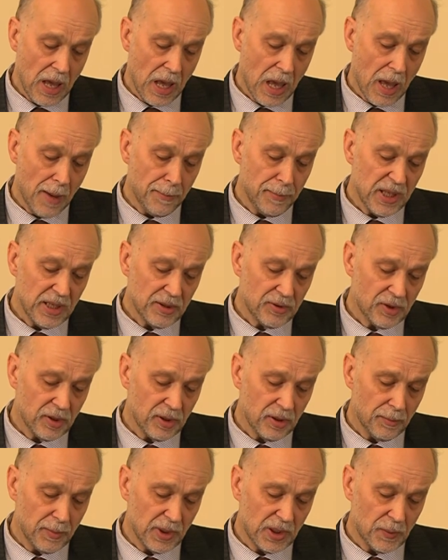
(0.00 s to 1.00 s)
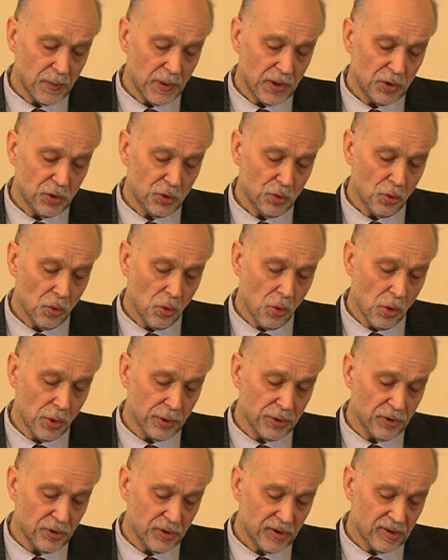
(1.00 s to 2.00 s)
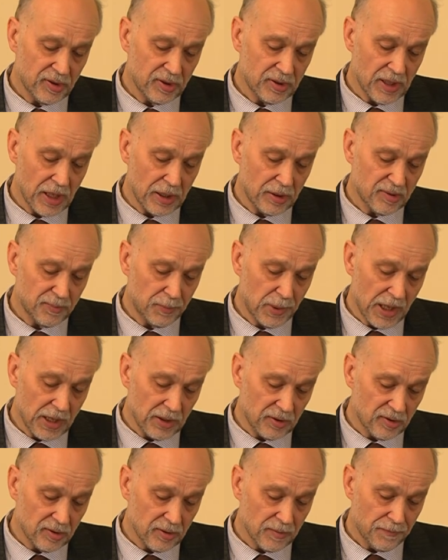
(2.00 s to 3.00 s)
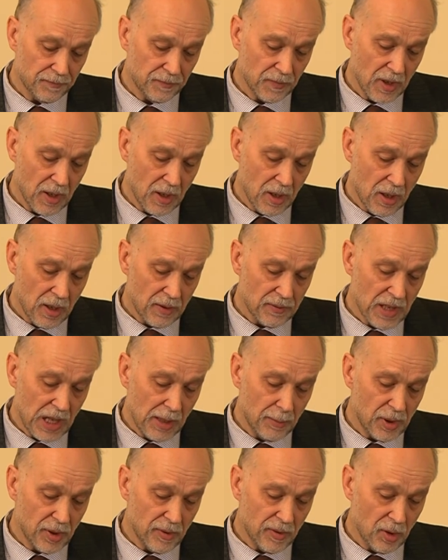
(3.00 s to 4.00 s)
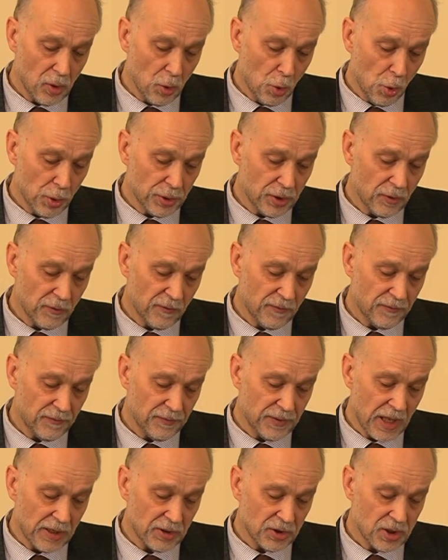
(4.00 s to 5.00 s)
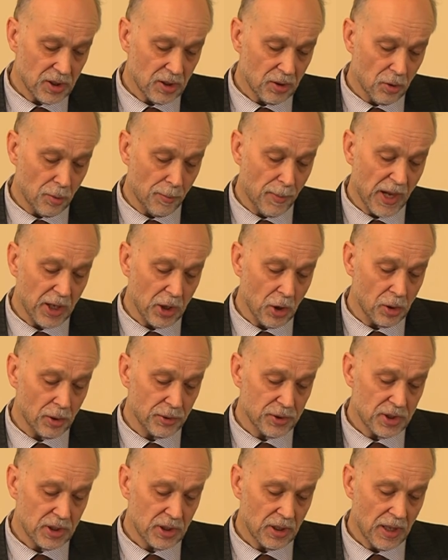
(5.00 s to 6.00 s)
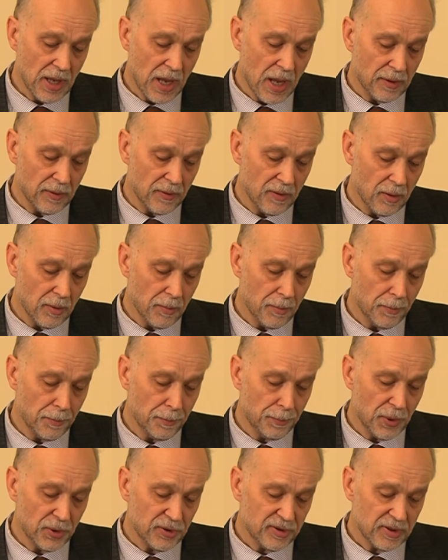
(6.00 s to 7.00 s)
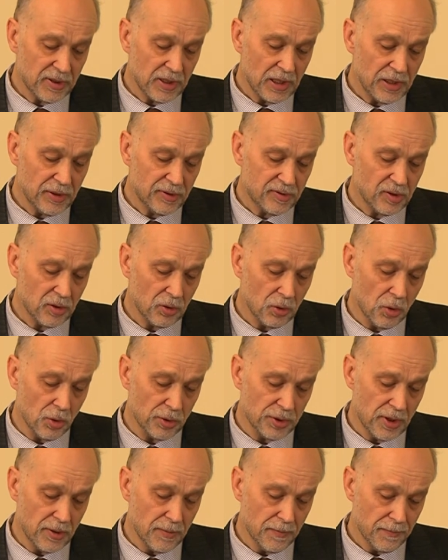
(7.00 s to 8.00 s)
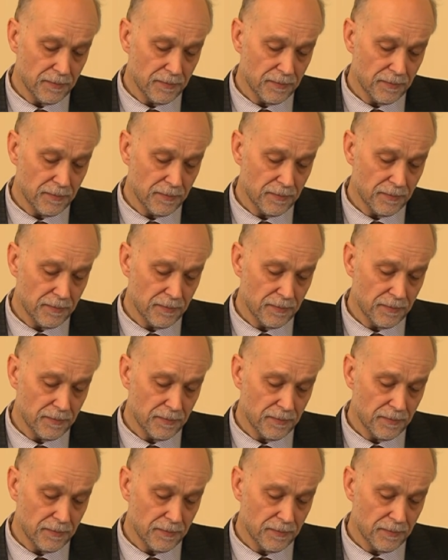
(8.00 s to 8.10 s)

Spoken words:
a meeting between two orders takes place, namely the order of nature or biology and the personalistic order.